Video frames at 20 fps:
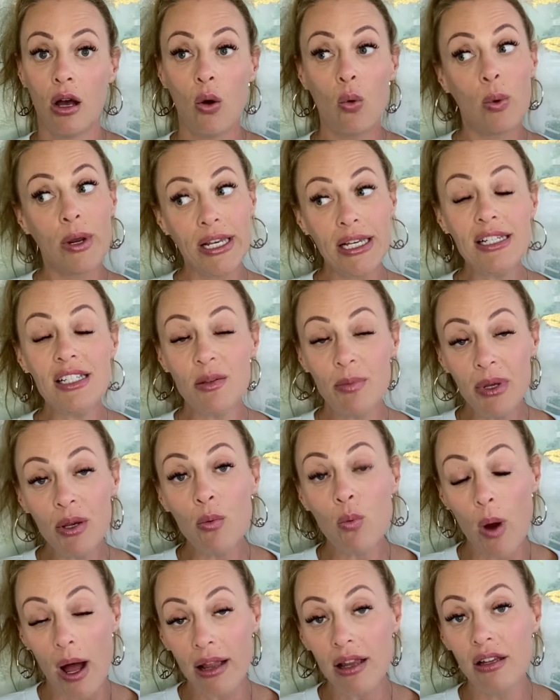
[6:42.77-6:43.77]
we need to
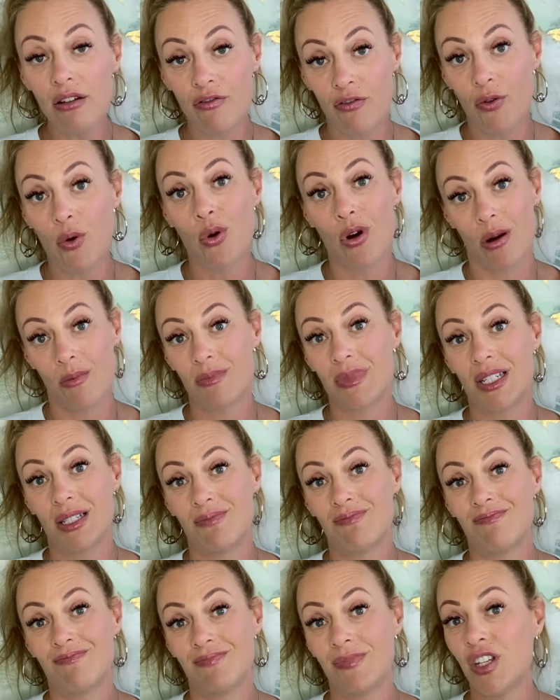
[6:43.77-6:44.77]
be well informed,
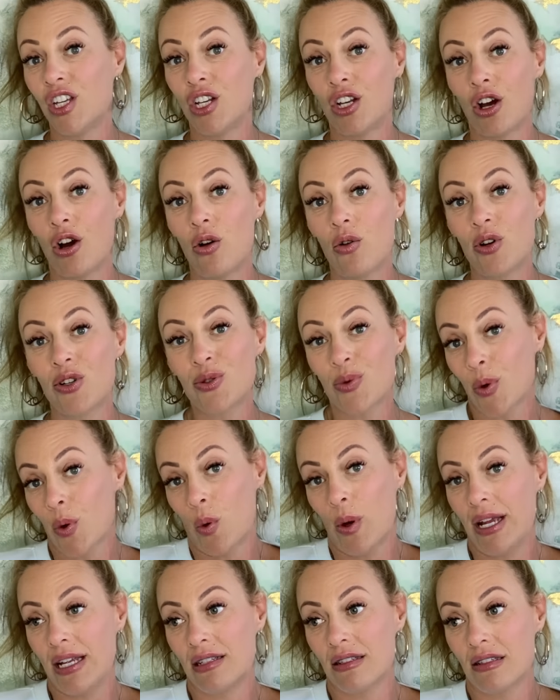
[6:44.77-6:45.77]
you know, because we're
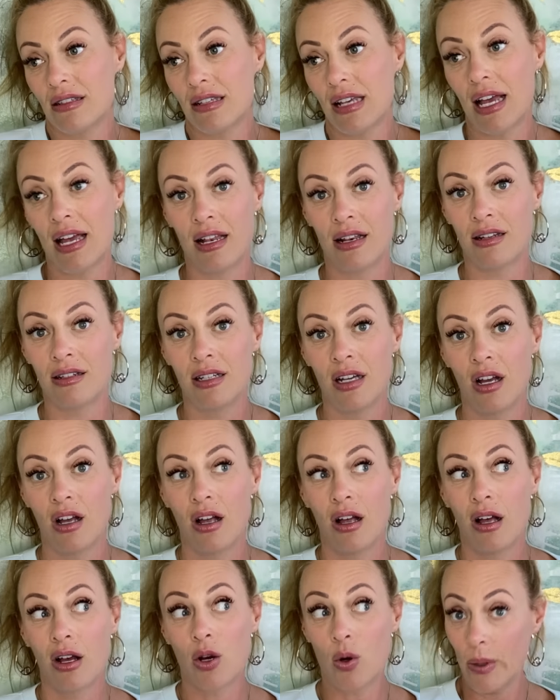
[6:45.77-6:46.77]
queens and
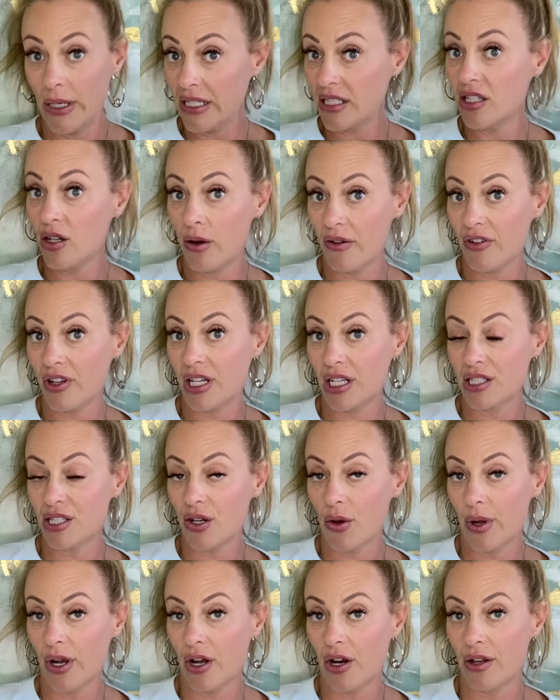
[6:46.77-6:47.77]
queens know everything's
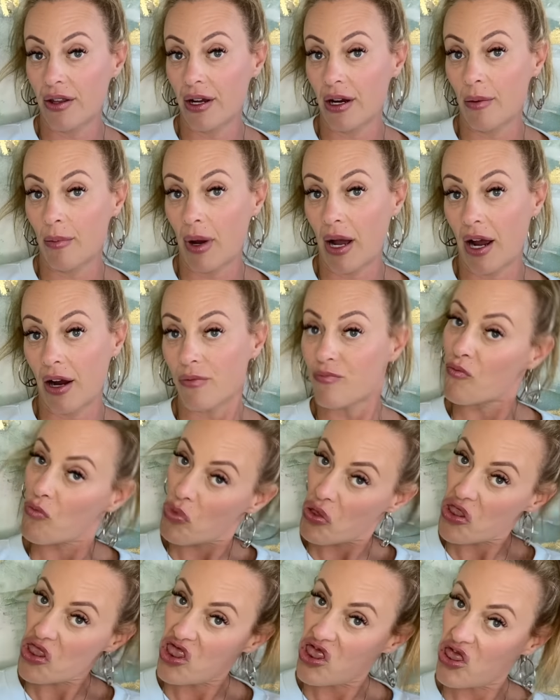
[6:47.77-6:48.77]
going on in their empire.
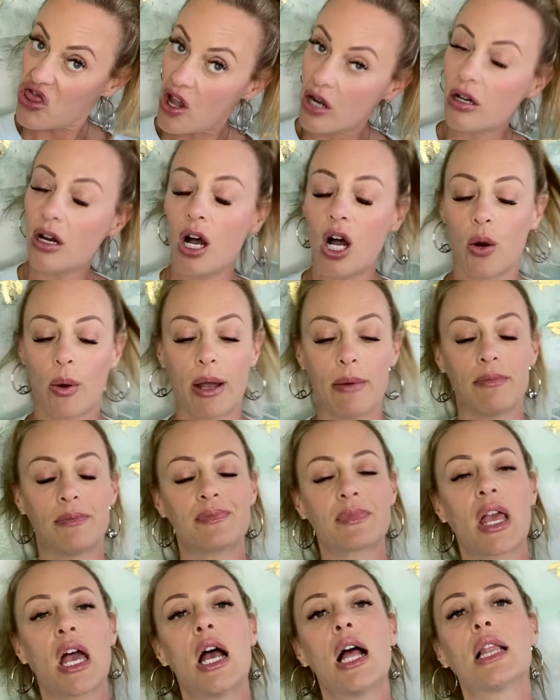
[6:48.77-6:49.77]
Okay,
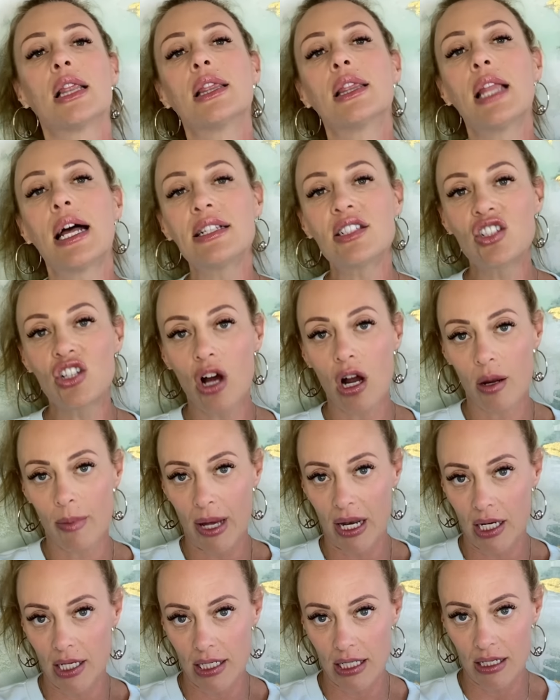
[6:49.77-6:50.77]
let's talk
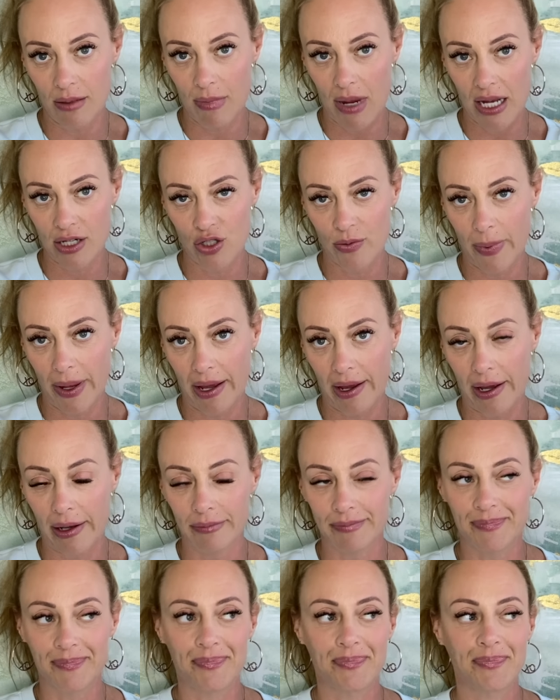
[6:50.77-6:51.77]
about Indian Matchmaking.